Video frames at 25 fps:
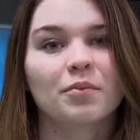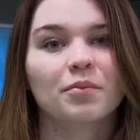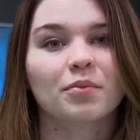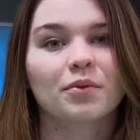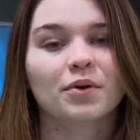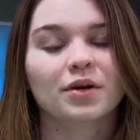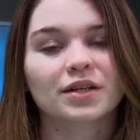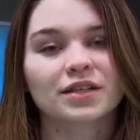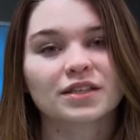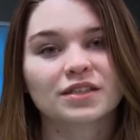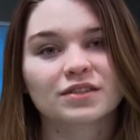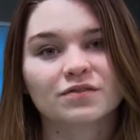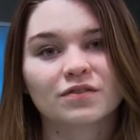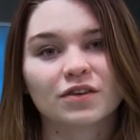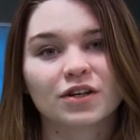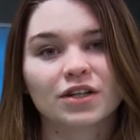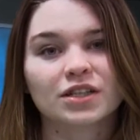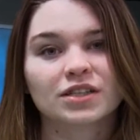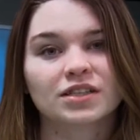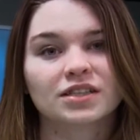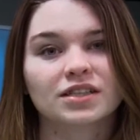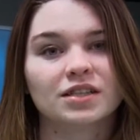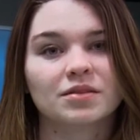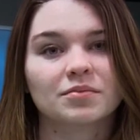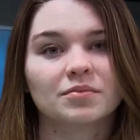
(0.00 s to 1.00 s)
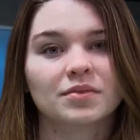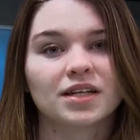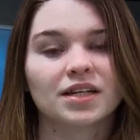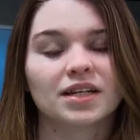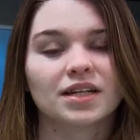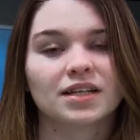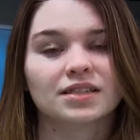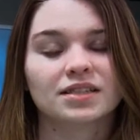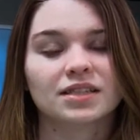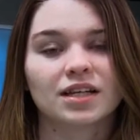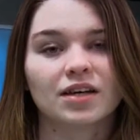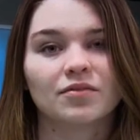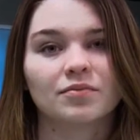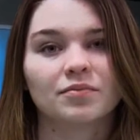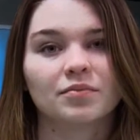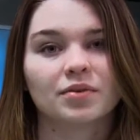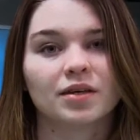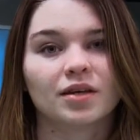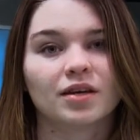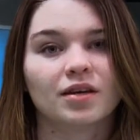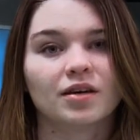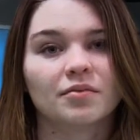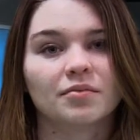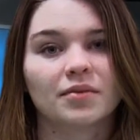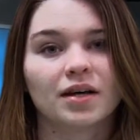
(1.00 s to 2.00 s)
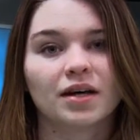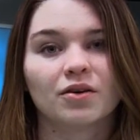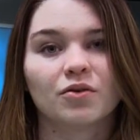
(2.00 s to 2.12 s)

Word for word: boys varsity meet at 7 p.m.